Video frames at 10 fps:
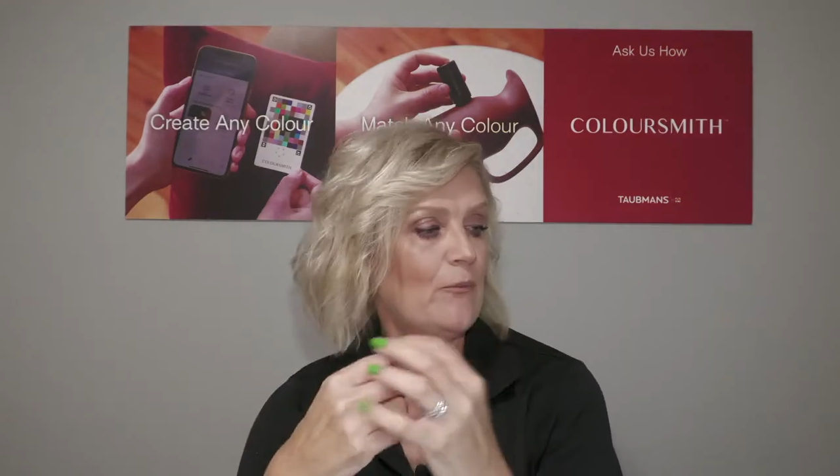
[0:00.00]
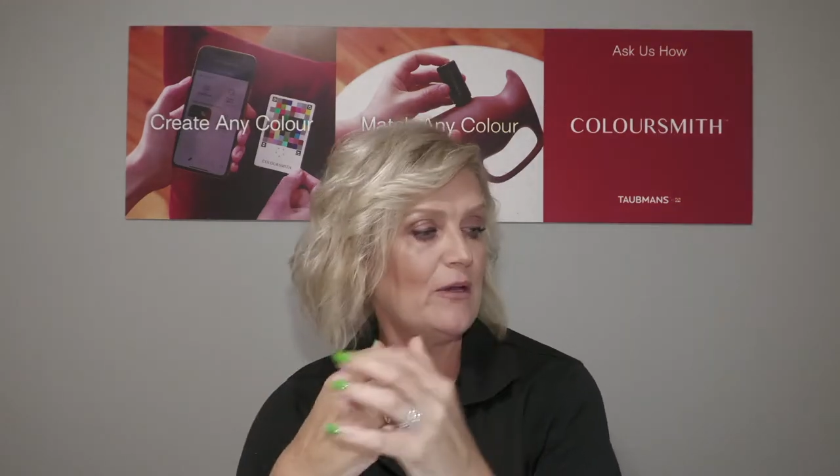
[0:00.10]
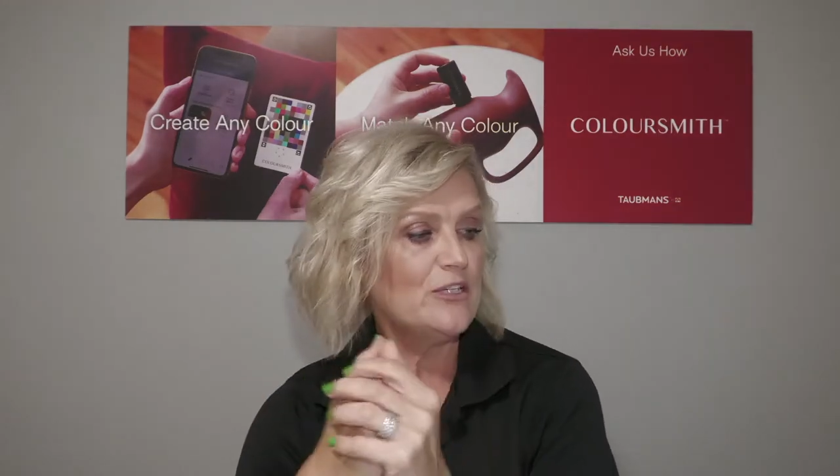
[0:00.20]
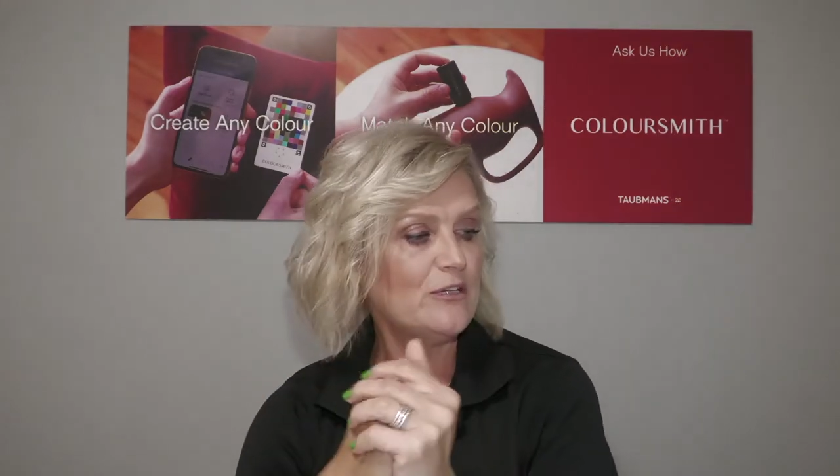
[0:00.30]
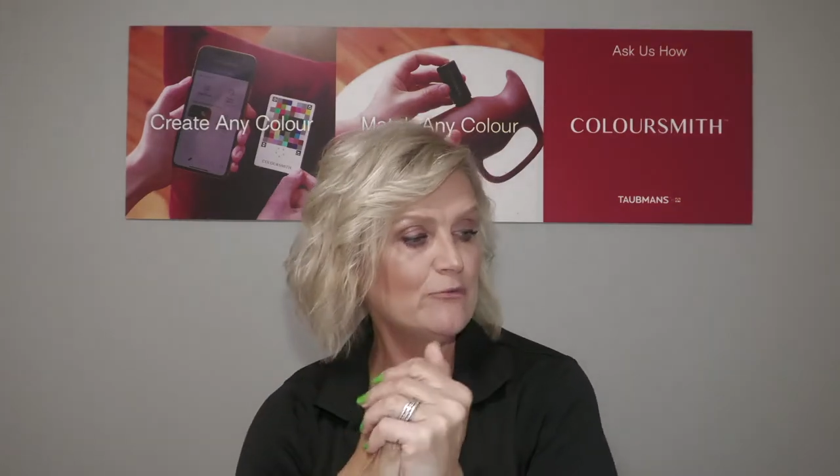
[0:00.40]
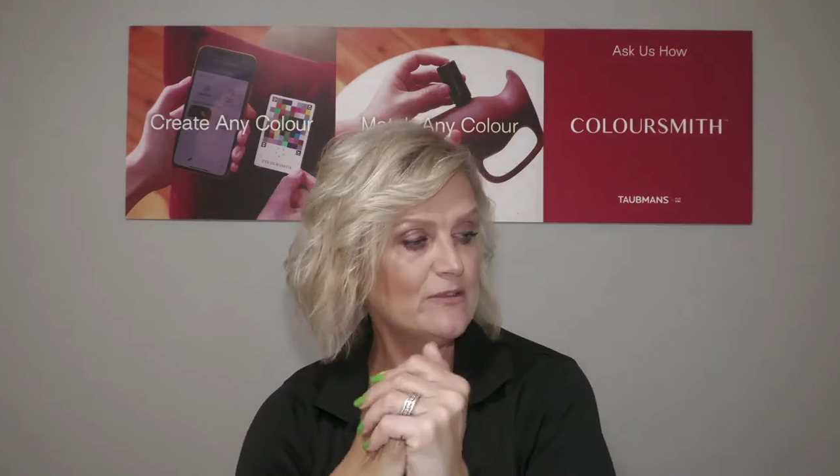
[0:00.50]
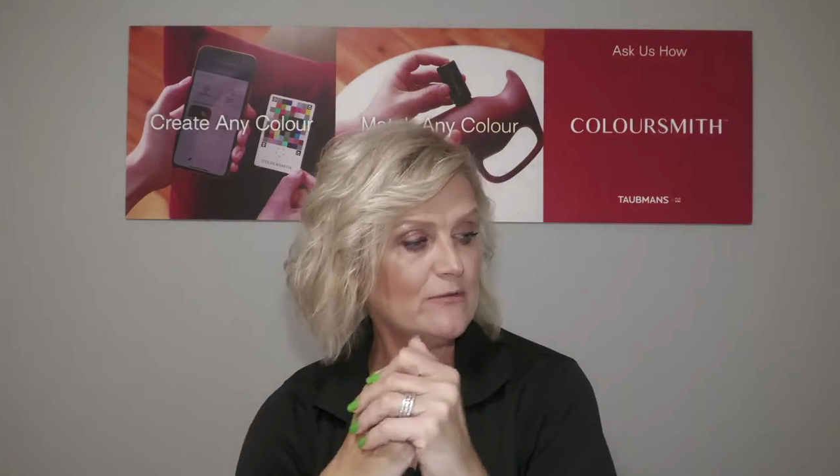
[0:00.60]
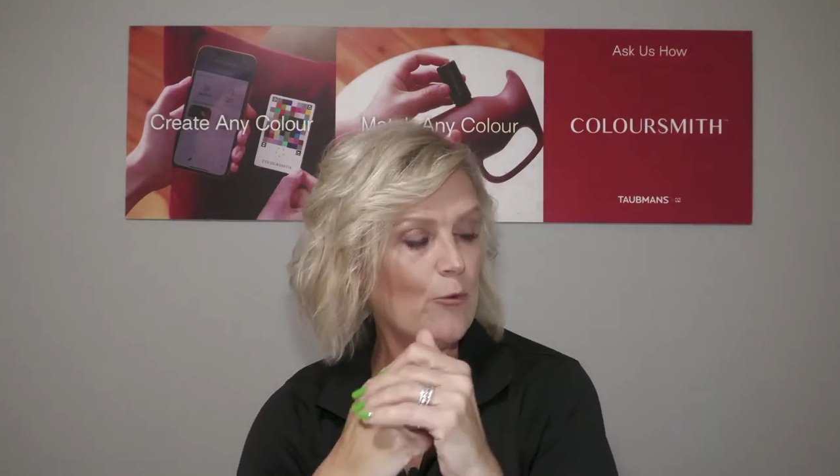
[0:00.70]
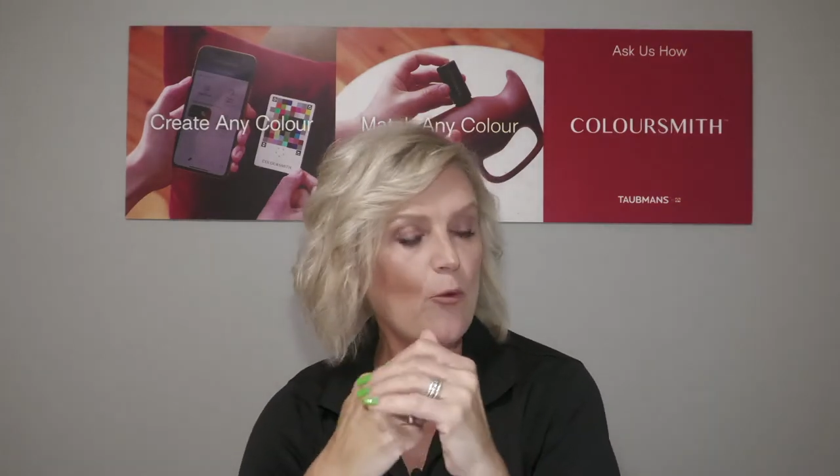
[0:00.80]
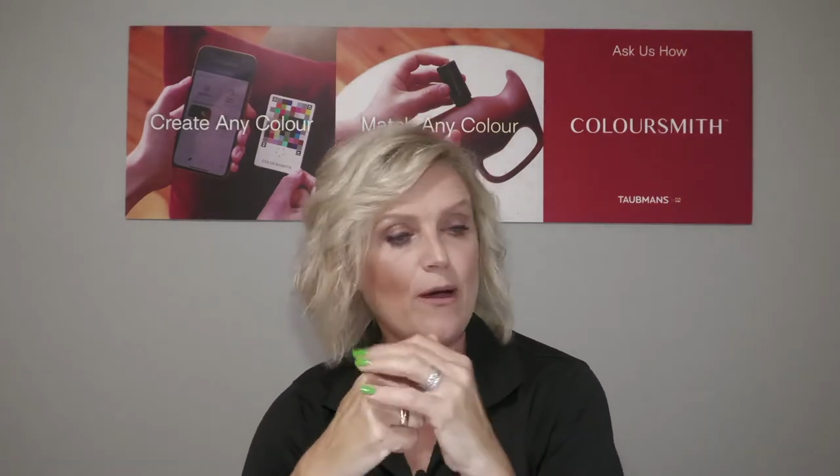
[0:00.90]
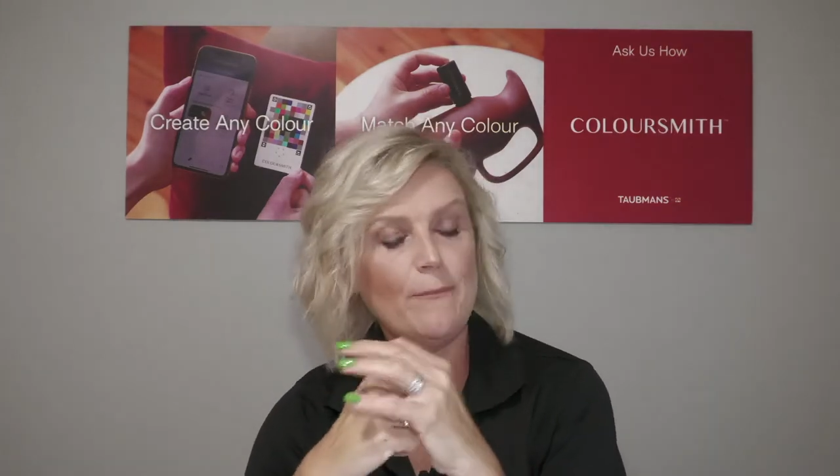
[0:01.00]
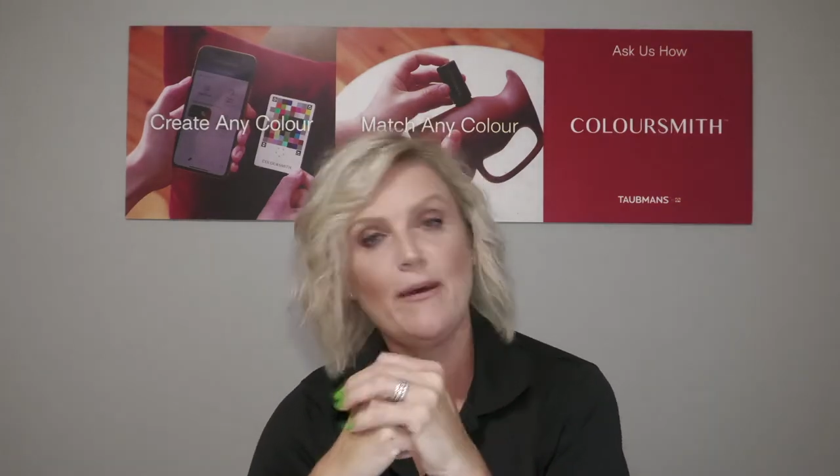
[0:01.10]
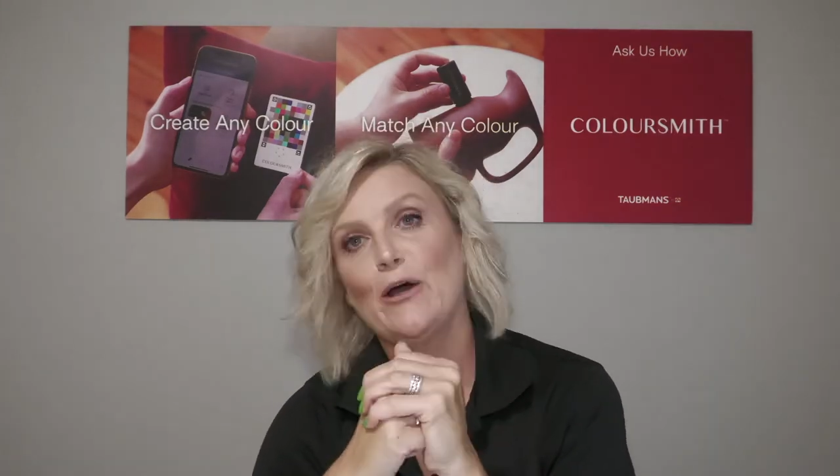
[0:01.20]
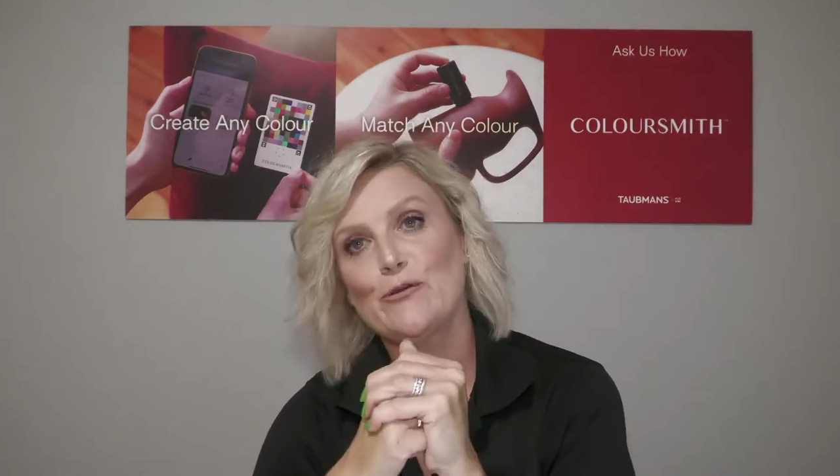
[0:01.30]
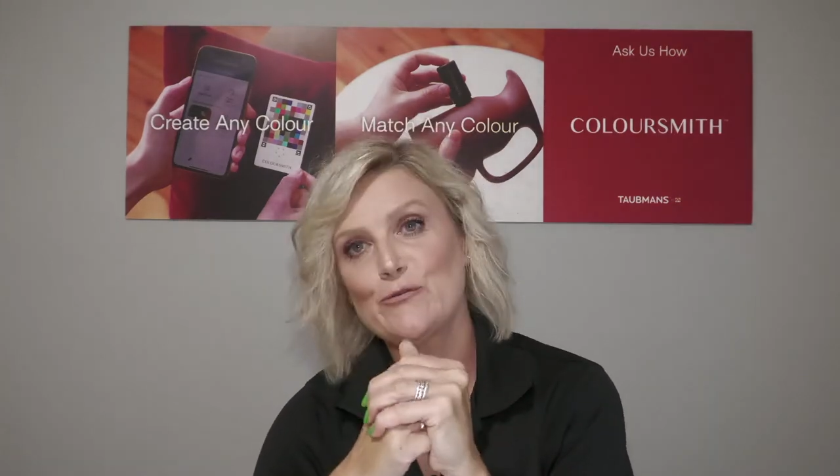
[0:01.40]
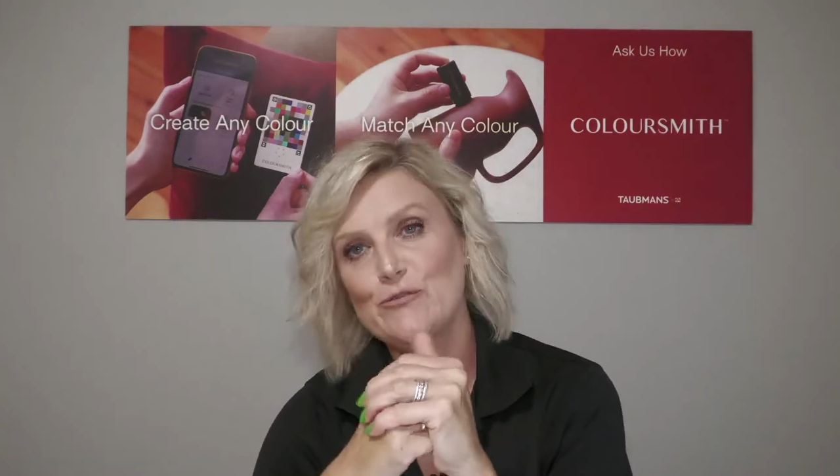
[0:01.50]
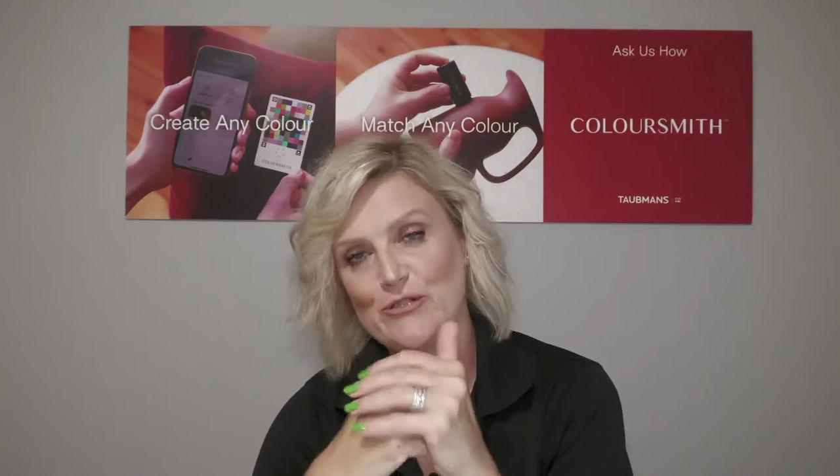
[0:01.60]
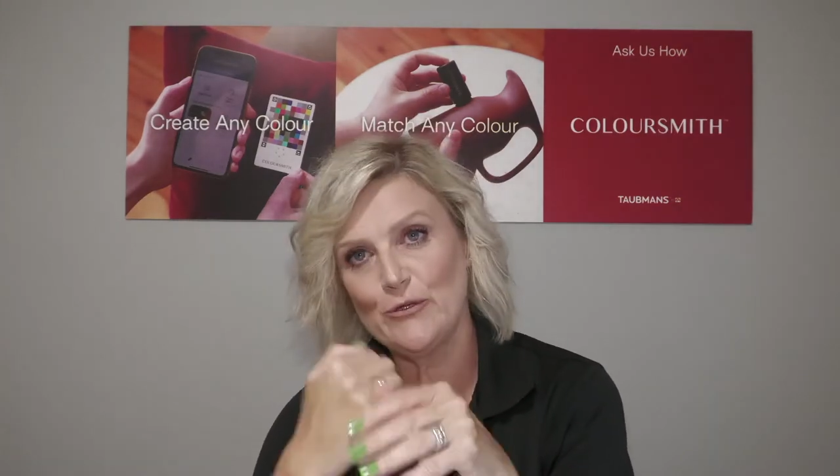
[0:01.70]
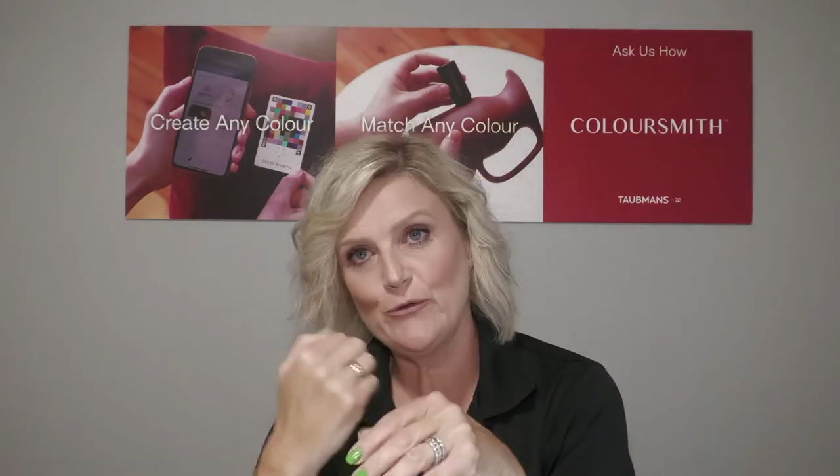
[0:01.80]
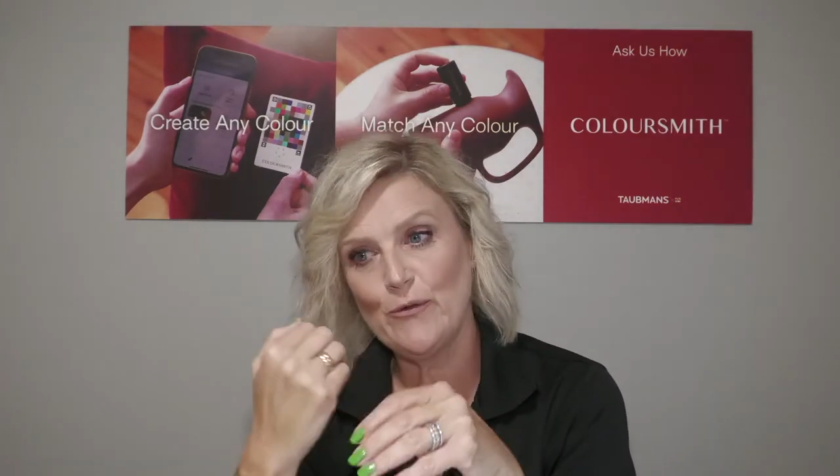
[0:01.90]
and she was quite partial
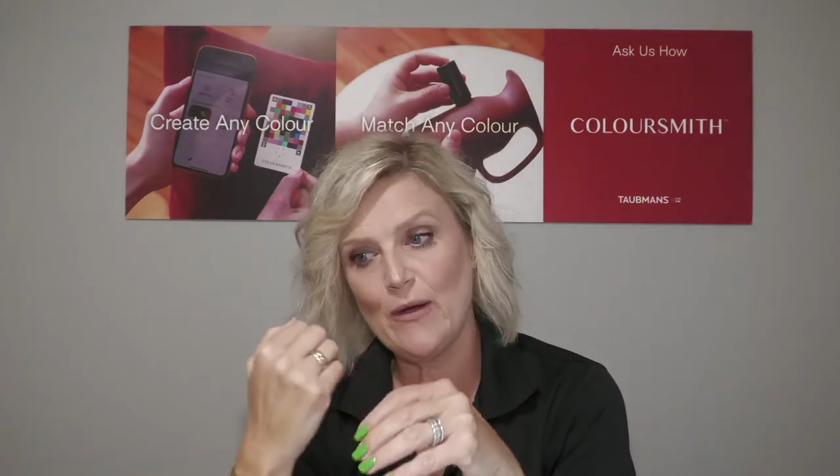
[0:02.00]
to